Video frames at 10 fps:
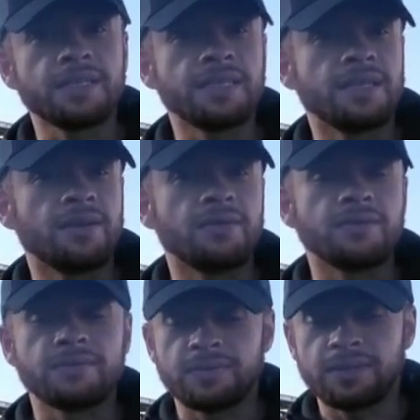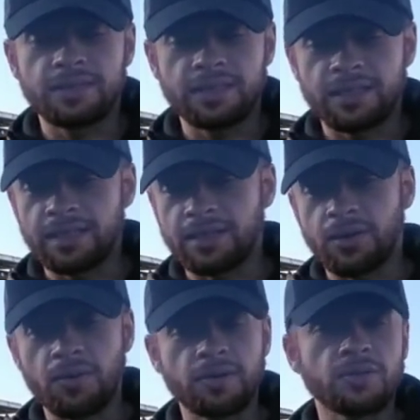
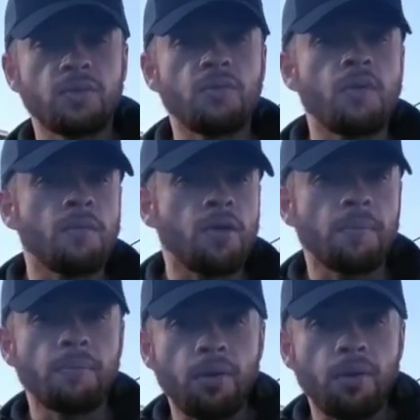going into a Walmart